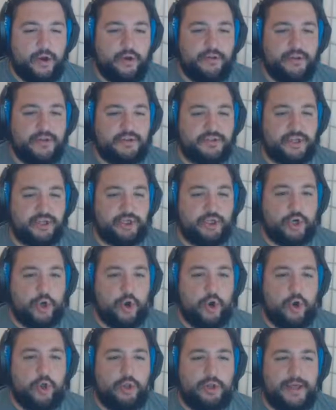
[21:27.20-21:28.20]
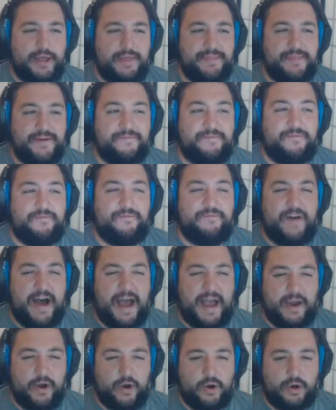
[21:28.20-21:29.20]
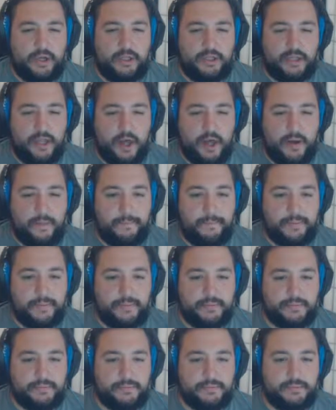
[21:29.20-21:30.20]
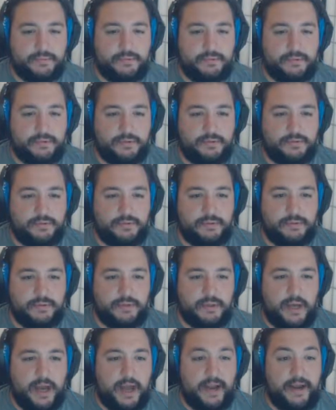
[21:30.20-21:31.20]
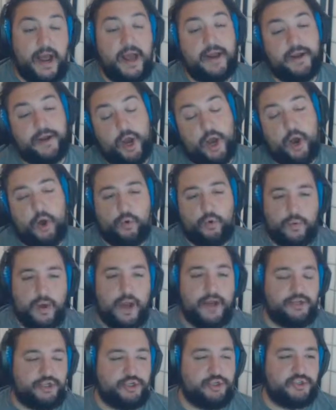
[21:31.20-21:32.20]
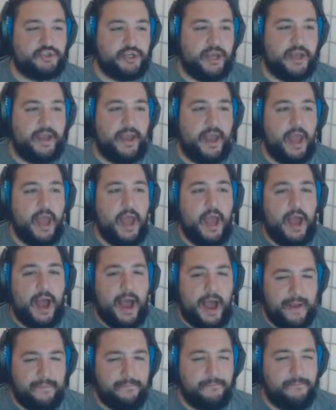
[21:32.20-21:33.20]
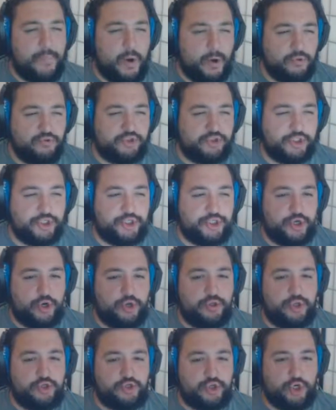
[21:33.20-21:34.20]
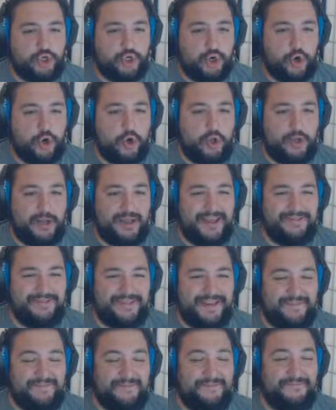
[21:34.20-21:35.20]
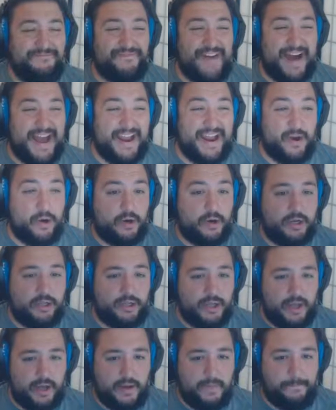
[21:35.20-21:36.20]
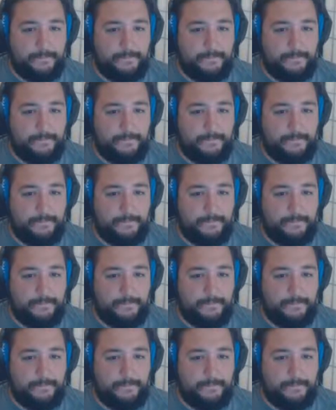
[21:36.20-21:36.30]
there's a girl in the Fire Club. I know. I should say, I'm mostly sure there's a girl in the Fire Club